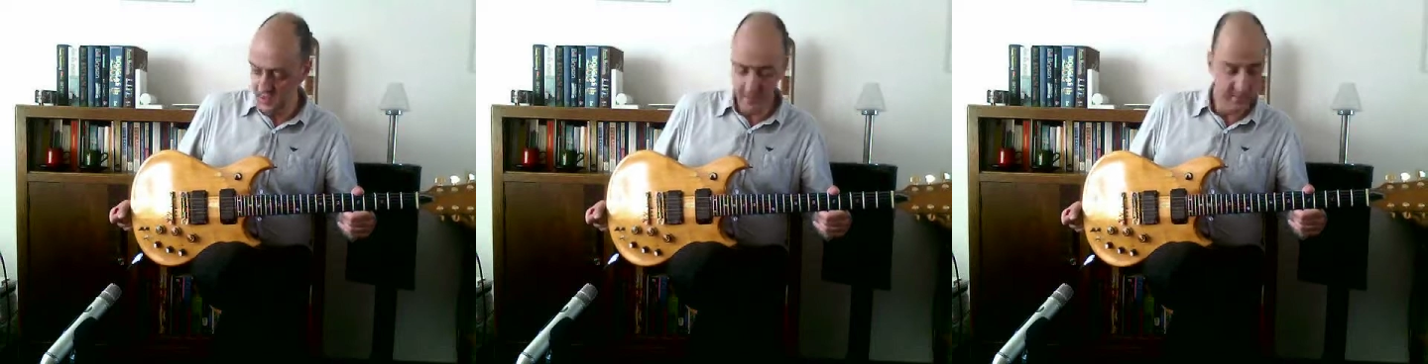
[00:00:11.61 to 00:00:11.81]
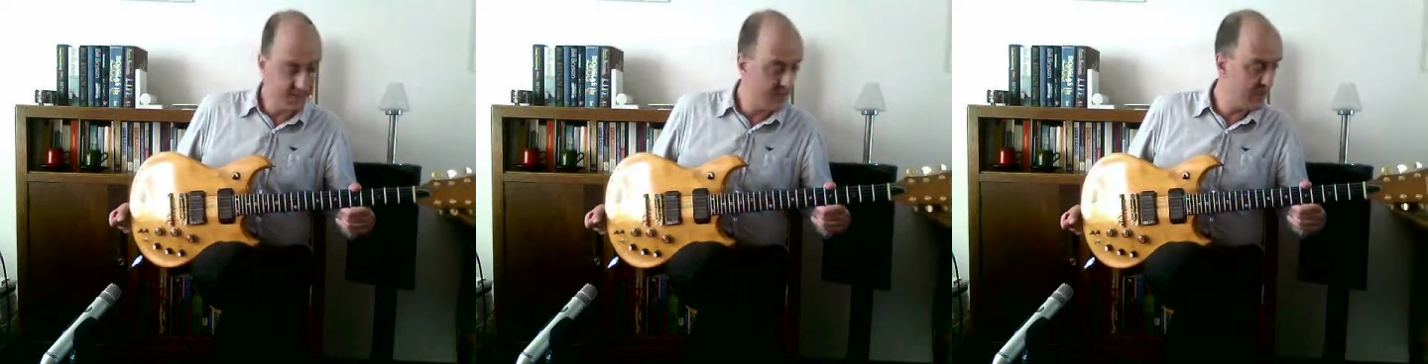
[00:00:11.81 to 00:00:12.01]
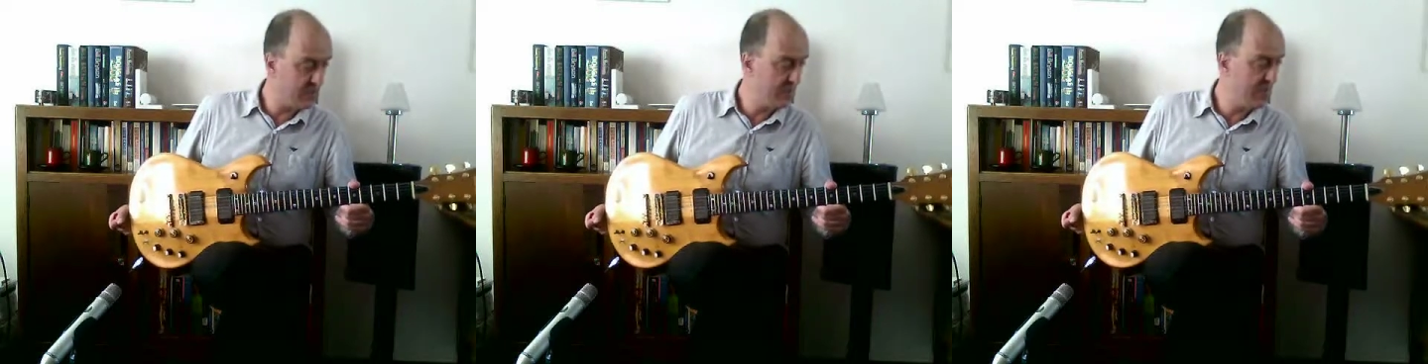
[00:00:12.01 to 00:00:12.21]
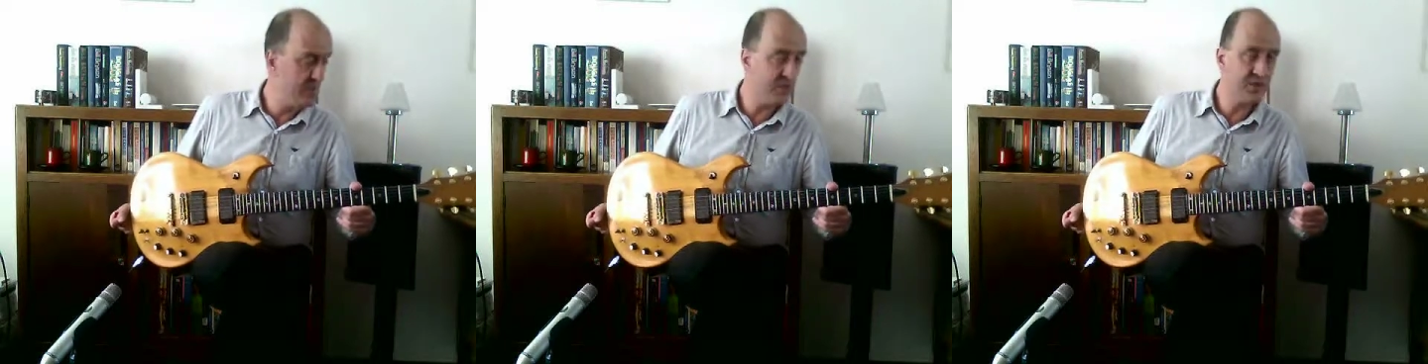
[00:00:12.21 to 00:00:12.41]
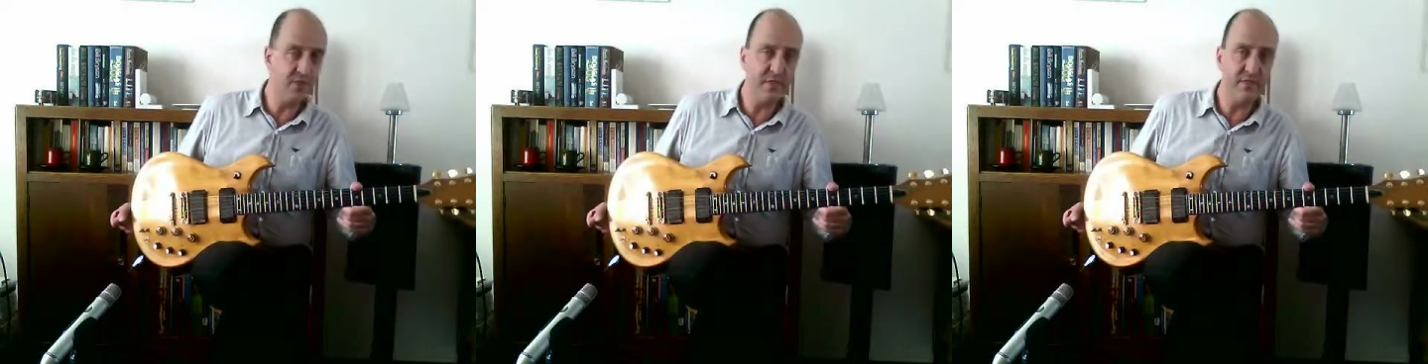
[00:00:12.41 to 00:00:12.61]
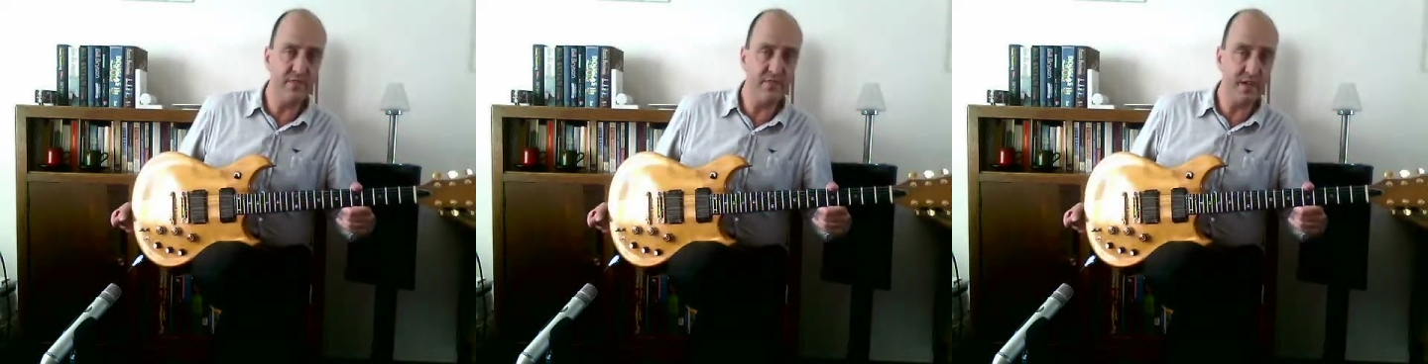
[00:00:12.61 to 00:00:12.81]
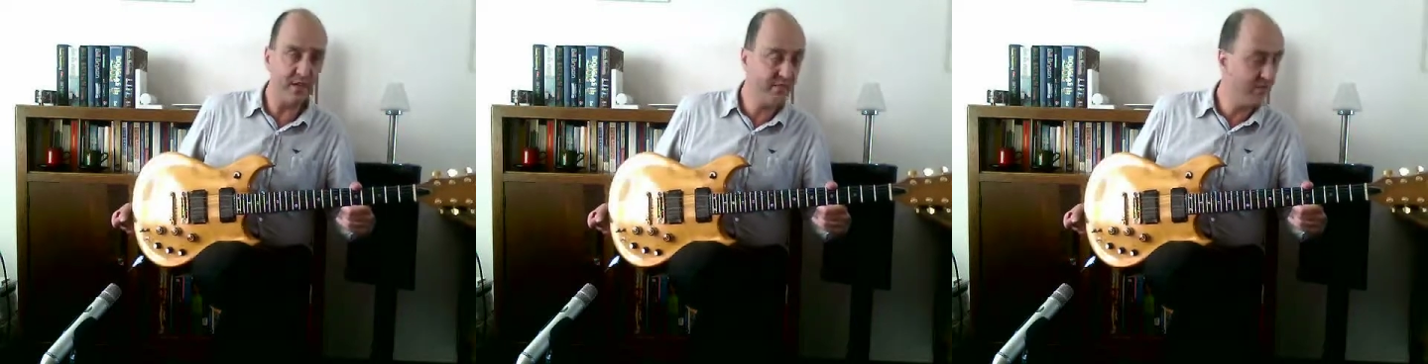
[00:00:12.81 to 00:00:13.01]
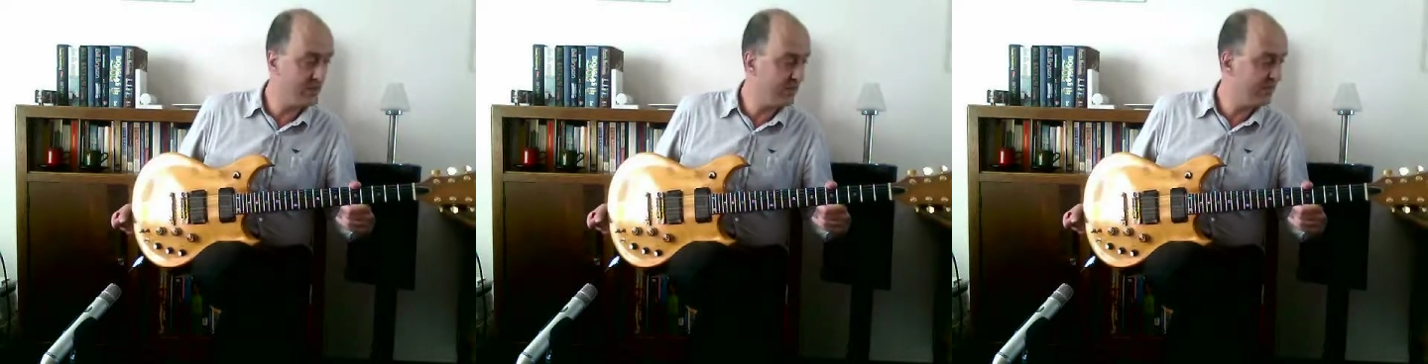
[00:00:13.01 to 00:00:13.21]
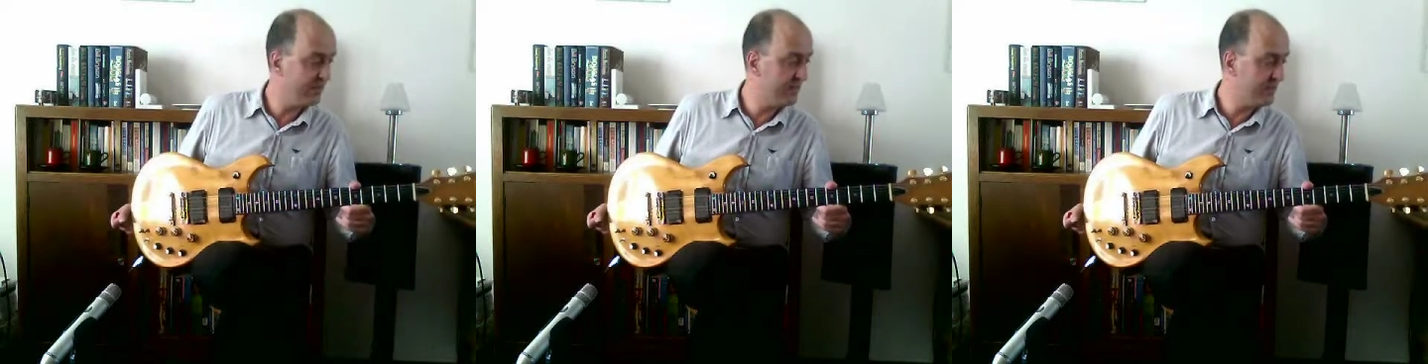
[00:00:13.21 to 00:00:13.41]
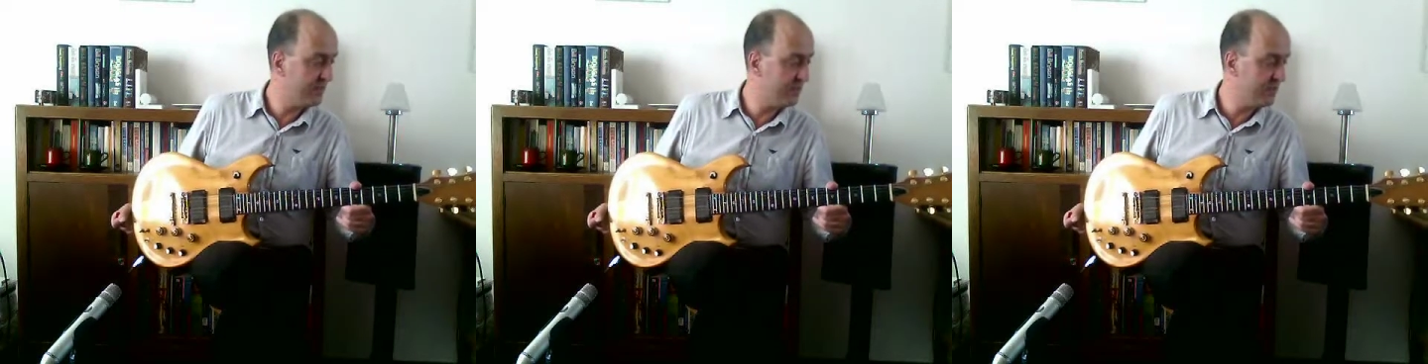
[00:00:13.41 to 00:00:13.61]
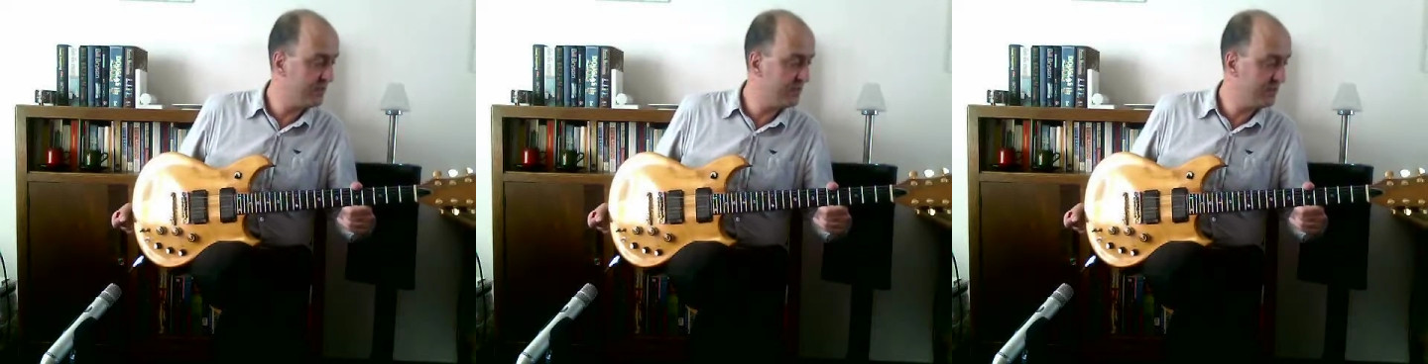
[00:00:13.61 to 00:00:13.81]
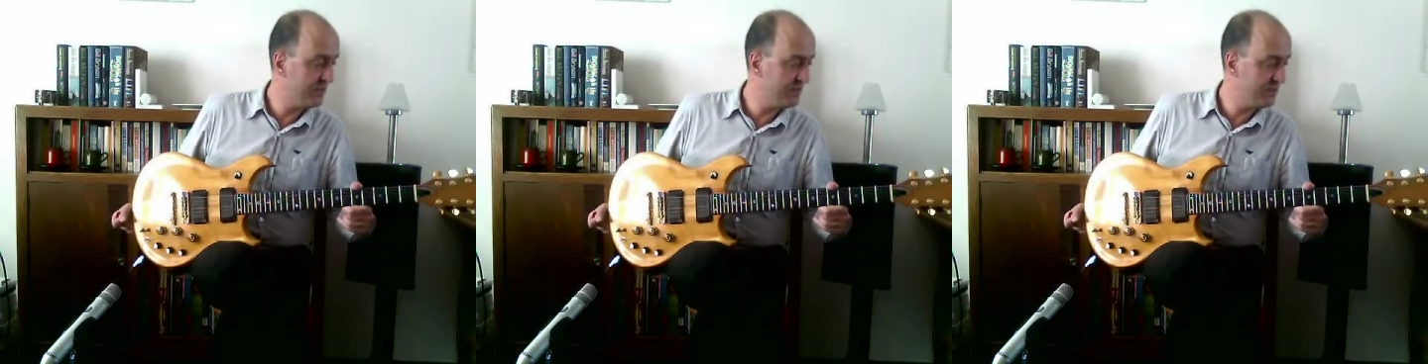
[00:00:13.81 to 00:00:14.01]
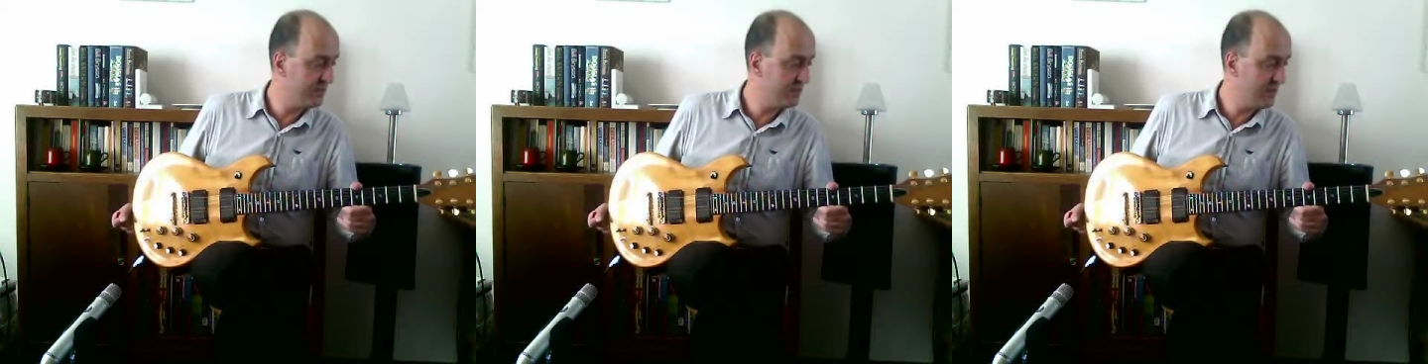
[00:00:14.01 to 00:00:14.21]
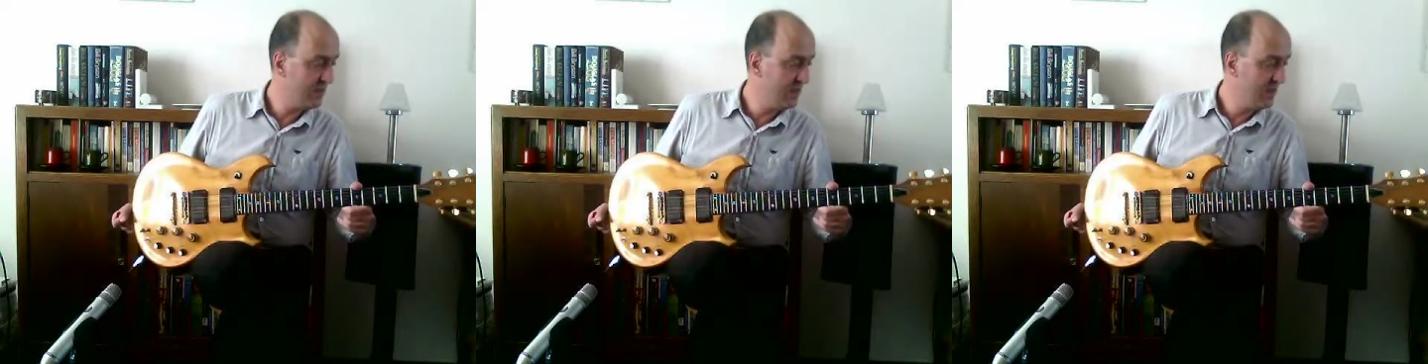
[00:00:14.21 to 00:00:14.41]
Ibanez Musician 550 series.